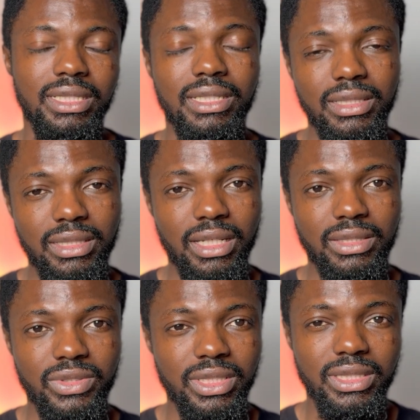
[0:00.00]
it
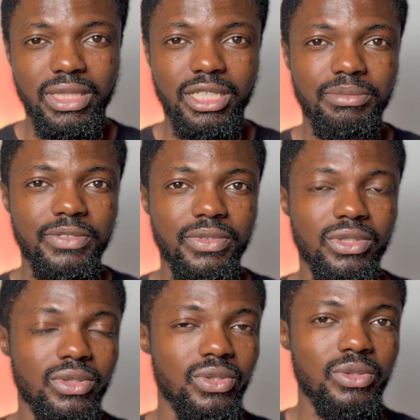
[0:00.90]
actually takes me for
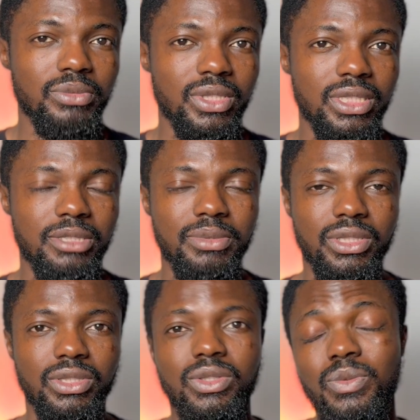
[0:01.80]
the whole month,
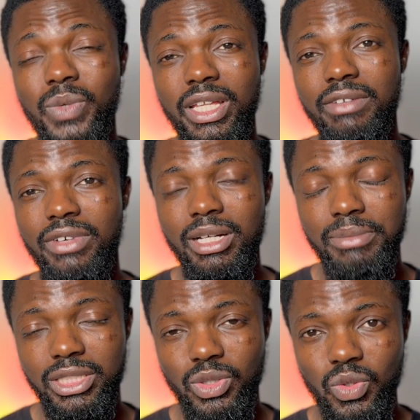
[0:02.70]
because whenever I'm
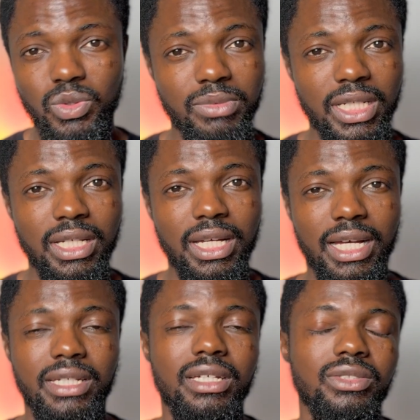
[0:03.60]
at home
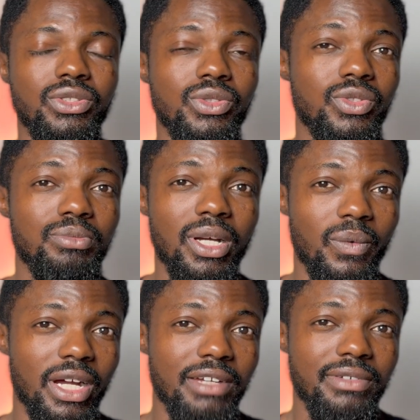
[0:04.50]
I get to use my
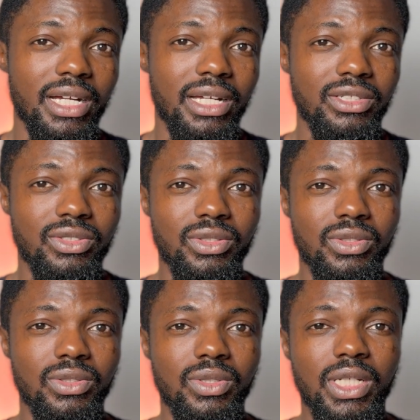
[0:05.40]
Wi-Fi,
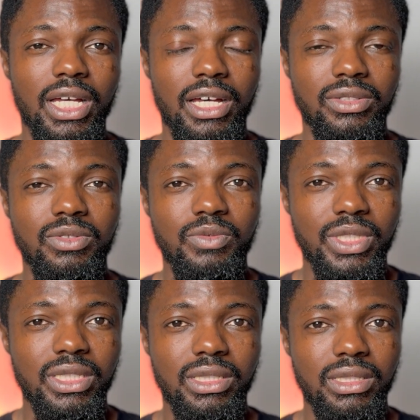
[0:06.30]
so I don't
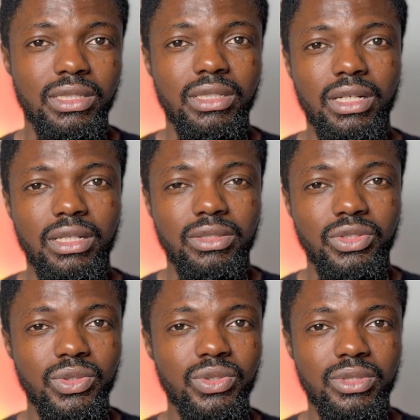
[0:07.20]
really
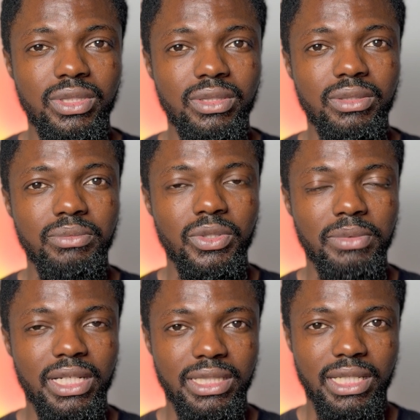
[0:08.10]
use the
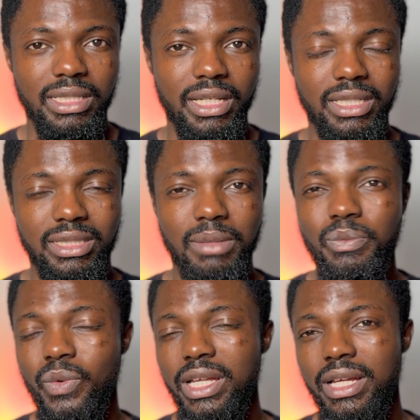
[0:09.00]
mobile data except
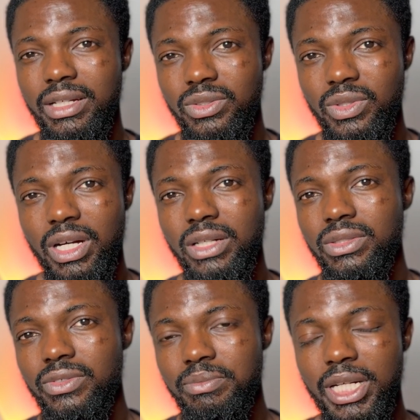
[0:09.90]
when I go out
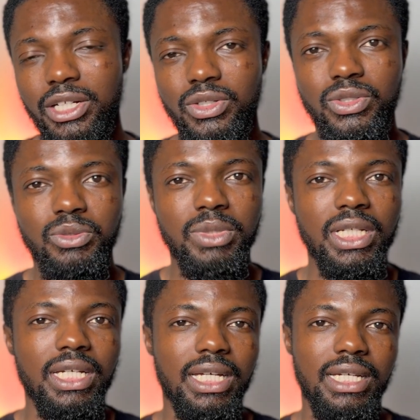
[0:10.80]
of my home
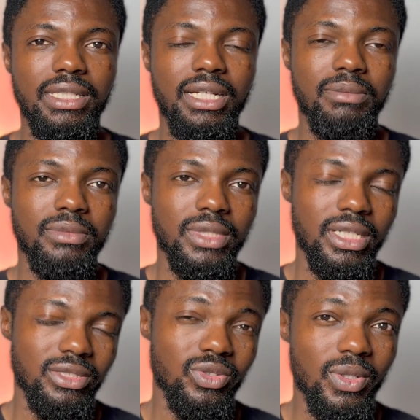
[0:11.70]
and I'm
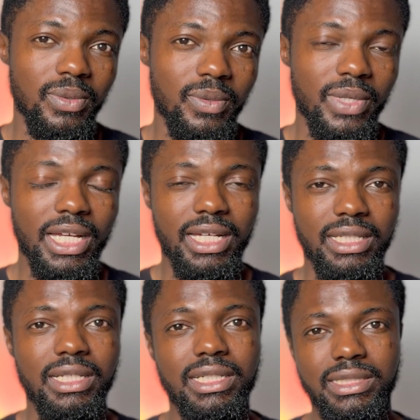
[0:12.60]
at somewhere where I
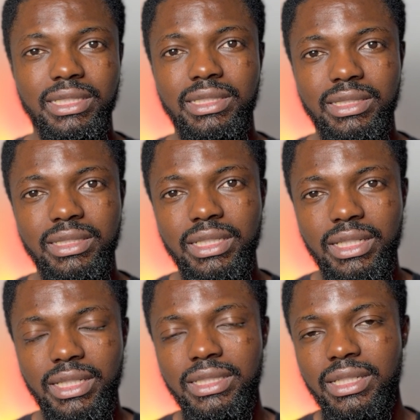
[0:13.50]
can't access
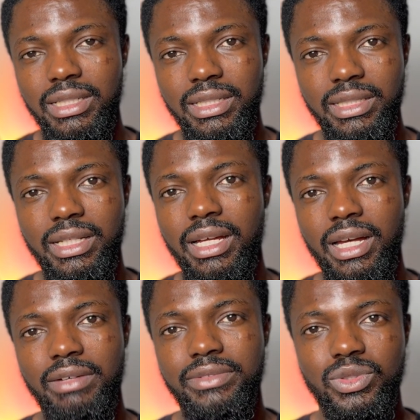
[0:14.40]
internet, then I
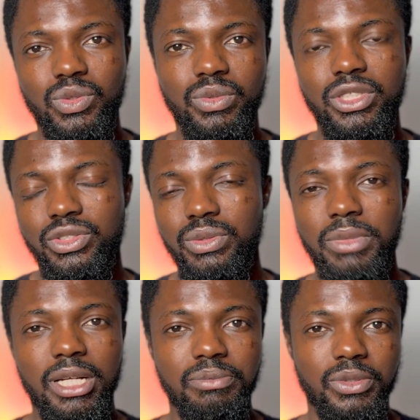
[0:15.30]
have to switch to
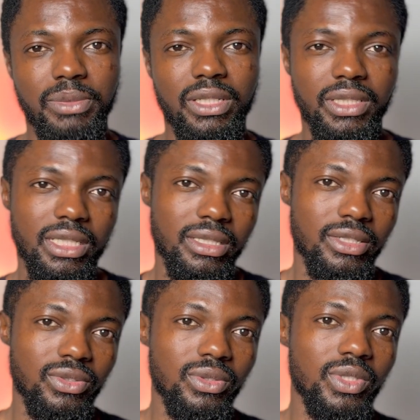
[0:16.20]
my mobile data.
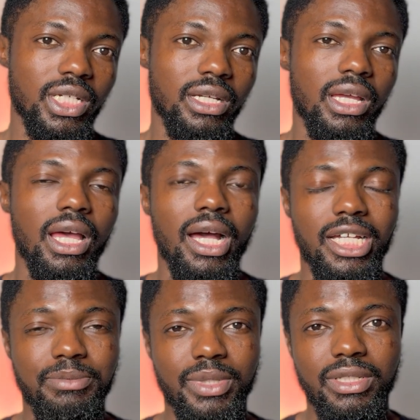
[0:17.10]
So yeah, I
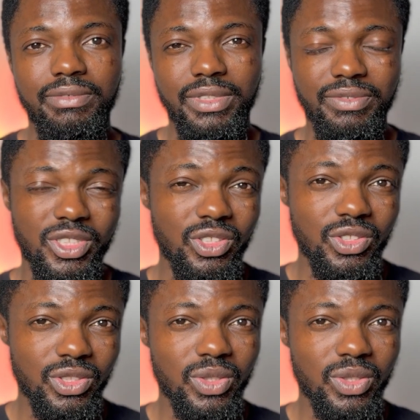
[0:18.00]
spend €15,